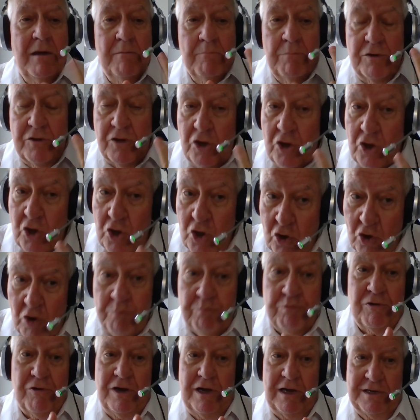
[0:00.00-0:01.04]
But the new
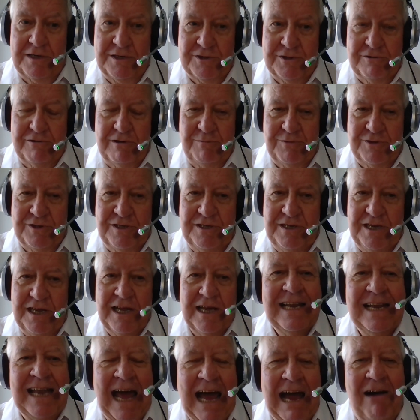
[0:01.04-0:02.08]
product description,
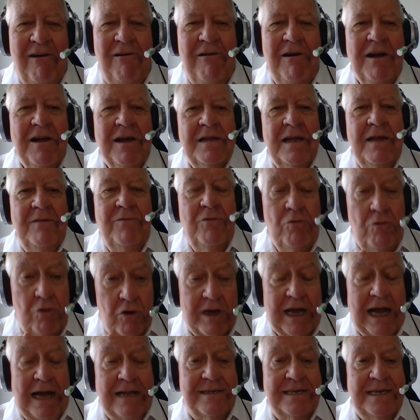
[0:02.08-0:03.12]
now, if you
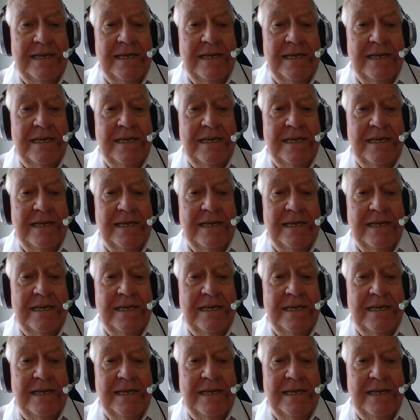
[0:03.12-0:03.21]
look at